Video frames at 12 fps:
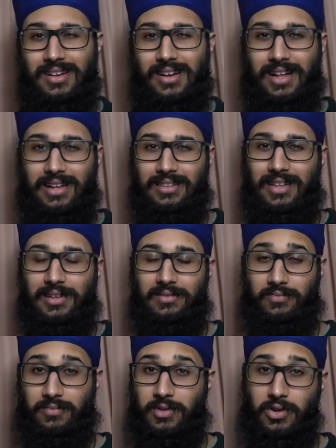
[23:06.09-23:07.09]
Like,
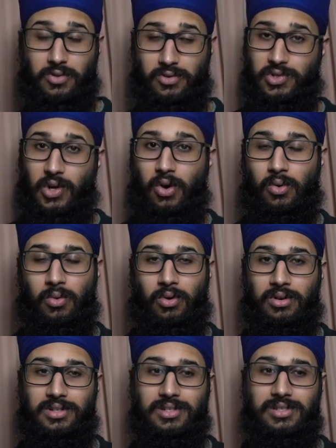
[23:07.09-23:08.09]
they knew who Joel
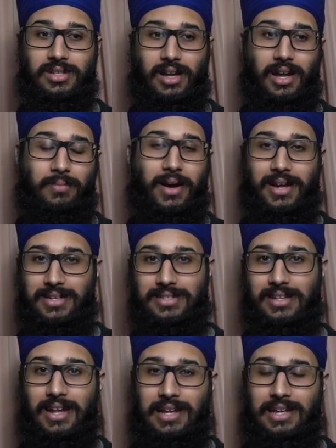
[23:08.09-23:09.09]
was by his
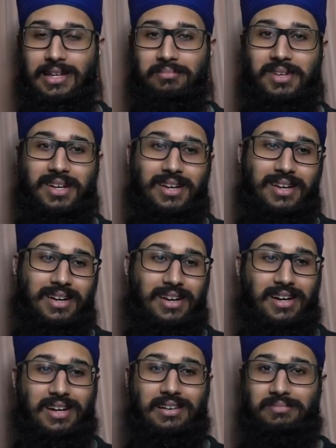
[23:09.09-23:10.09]
name.
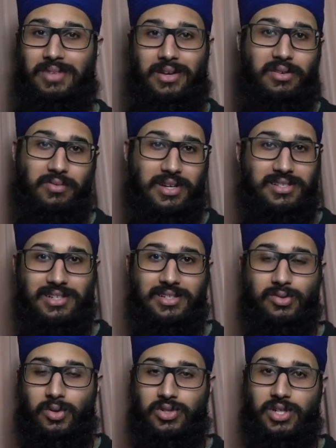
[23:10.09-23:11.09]
They could have easily
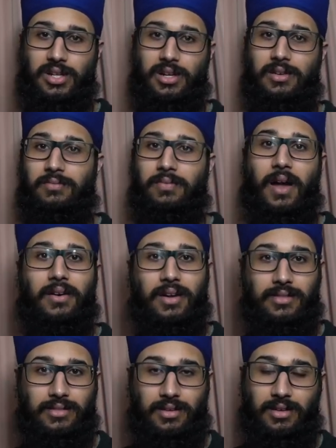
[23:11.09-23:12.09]
tortured her and found
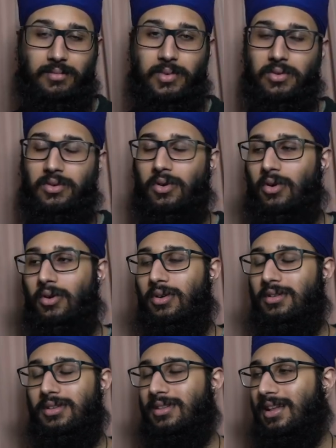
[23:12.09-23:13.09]
out the immune core.